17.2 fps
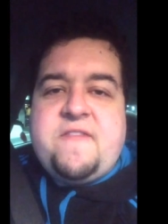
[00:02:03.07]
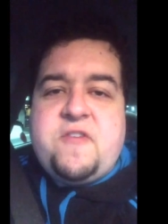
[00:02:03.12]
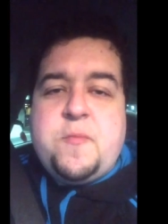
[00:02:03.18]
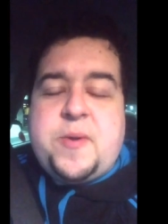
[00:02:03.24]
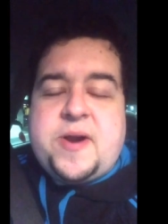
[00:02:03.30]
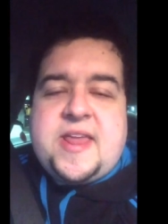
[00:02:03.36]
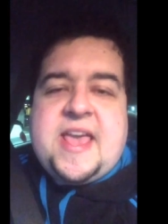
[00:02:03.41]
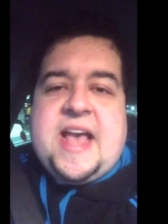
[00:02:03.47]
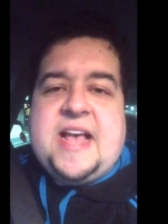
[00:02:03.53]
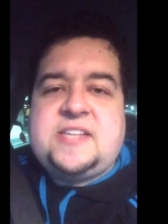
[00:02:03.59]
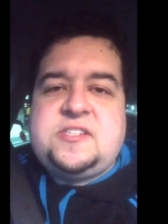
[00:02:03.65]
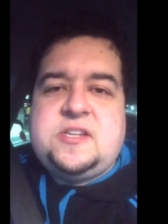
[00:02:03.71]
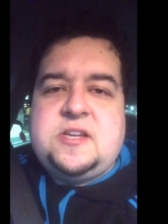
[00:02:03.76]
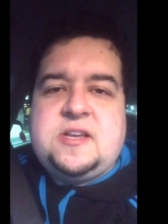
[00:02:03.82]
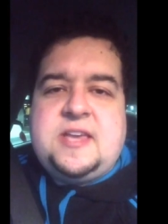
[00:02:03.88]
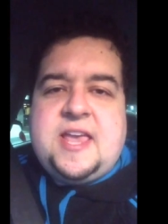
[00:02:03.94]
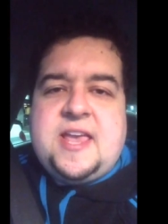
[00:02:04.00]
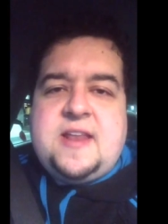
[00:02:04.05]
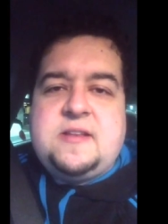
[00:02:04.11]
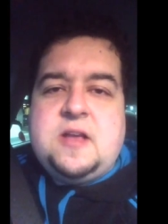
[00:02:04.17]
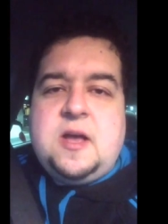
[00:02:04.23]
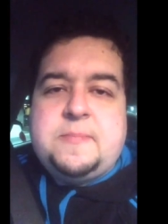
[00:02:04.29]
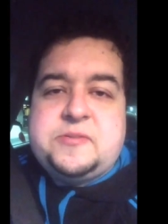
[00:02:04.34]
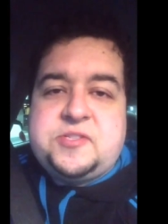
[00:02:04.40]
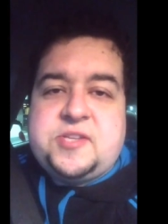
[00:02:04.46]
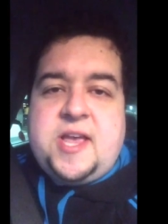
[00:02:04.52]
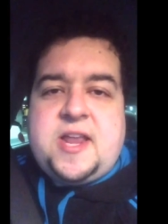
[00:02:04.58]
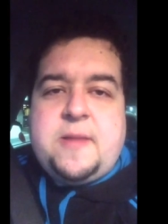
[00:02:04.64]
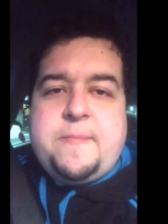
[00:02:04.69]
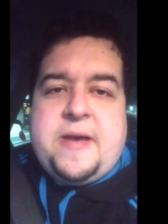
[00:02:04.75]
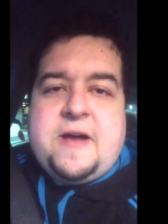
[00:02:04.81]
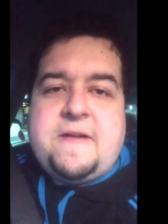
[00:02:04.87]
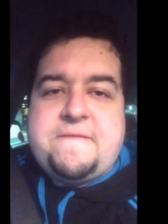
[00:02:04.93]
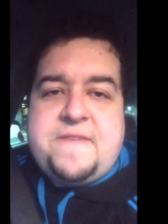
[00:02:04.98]
everybody has to get upset
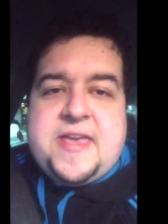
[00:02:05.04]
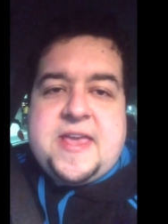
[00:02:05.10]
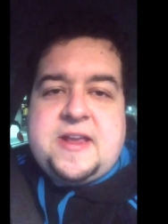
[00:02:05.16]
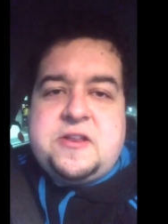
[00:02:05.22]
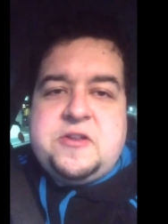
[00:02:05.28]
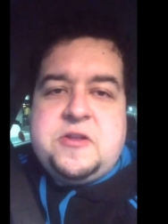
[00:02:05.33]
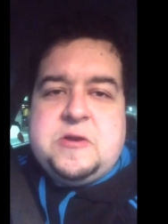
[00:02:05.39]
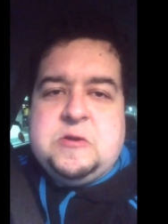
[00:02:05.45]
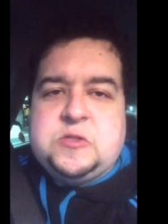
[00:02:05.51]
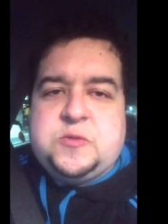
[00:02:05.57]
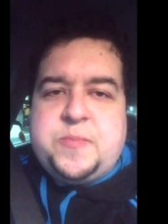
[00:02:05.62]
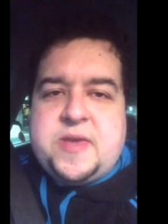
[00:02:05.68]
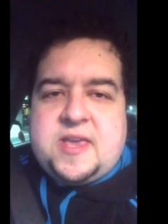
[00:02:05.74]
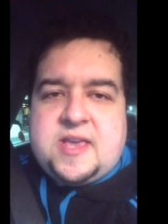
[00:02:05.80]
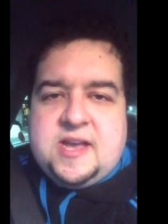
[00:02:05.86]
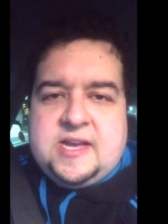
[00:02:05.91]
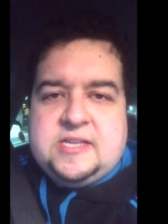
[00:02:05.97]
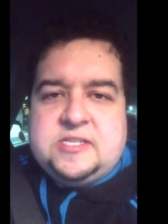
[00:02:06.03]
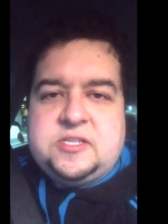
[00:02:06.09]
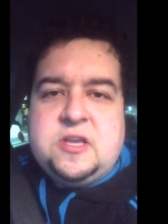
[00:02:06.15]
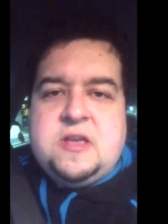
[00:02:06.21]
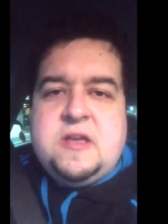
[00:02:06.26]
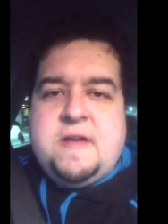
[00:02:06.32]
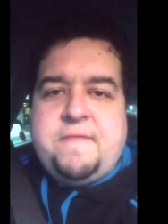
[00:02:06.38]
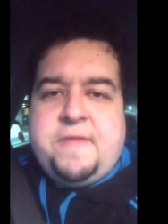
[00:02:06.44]
about fake news because,